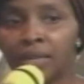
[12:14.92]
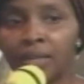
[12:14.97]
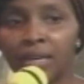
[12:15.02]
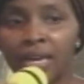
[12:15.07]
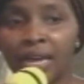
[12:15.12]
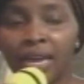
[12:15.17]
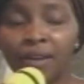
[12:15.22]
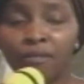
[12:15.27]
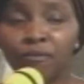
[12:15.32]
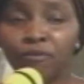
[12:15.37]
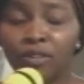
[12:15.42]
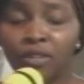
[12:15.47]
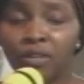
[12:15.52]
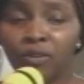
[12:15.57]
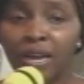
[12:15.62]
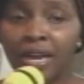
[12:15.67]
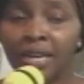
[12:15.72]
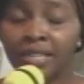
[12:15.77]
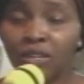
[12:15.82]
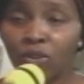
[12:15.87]

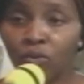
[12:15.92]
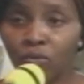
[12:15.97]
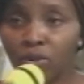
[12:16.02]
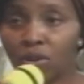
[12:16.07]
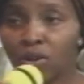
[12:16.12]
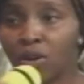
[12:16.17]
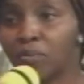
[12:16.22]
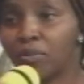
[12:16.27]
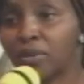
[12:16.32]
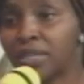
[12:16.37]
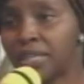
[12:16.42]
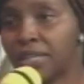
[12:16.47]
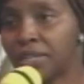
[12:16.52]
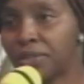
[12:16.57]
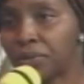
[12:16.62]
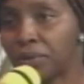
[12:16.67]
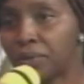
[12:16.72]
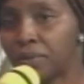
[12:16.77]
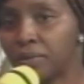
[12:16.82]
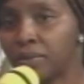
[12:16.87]
Any way
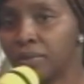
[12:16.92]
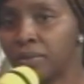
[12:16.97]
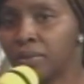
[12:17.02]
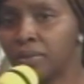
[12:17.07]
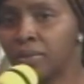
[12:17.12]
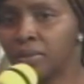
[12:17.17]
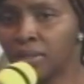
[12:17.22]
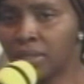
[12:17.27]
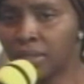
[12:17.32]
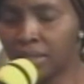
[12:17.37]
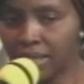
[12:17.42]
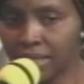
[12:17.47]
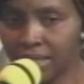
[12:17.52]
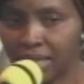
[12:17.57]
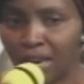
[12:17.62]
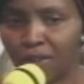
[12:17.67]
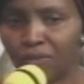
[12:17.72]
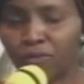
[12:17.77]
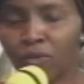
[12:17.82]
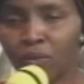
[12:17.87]
you
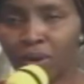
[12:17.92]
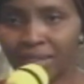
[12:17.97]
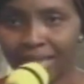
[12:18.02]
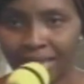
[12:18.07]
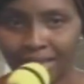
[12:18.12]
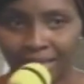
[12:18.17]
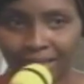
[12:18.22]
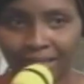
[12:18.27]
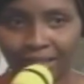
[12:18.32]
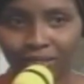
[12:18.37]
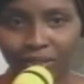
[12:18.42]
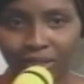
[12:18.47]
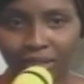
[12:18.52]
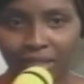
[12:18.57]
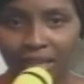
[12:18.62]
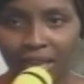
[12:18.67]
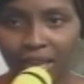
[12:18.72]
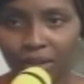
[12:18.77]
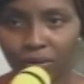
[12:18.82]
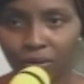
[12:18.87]
have,
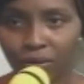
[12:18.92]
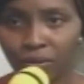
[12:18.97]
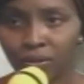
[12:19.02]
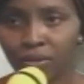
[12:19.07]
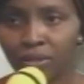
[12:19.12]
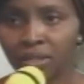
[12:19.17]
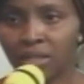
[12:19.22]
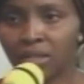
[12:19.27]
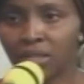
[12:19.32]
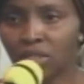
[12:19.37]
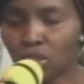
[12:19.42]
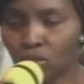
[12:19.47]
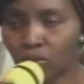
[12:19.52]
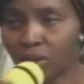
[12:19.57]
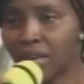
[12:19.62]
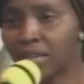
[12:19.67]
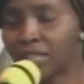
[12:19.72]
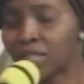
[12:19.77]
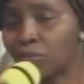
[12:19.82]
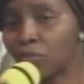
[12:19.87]

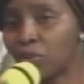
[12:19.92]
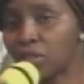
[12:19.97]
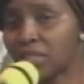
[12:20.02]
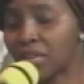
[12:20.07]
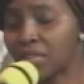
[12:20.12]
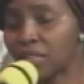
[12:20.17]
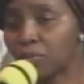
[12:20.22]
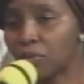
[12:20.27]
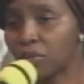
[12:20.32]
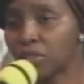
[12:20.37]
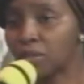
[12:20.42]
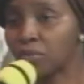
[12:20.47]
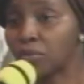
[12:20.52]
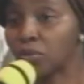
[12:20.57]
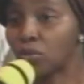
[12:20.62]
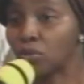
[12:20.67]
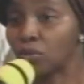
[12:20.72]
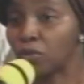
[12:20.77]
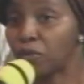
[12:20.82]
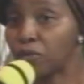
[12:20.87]
try as much as possible
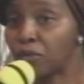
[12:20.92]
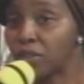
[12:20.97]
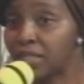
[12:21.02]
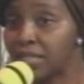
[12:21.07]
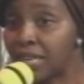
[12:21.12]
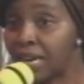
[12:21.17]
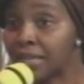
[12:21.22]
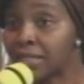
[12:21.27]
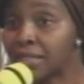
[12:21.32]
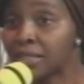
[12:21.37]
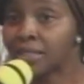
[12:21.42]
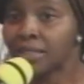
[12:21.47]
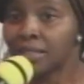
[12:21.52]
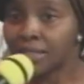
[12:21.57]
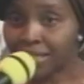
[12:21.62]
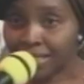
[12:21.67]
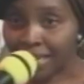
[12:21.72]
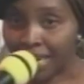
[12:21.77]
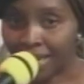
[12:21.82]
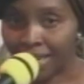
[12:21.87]
to feed that
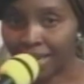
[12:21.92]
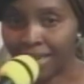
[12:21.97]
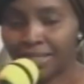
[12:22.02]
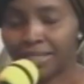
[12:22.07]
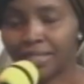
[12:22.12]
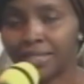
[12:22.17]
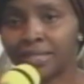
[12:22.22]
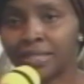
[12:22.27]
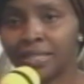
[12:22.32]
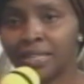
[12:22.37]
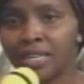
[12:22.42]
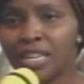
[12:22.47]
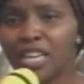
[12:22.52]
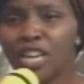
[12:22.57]
child.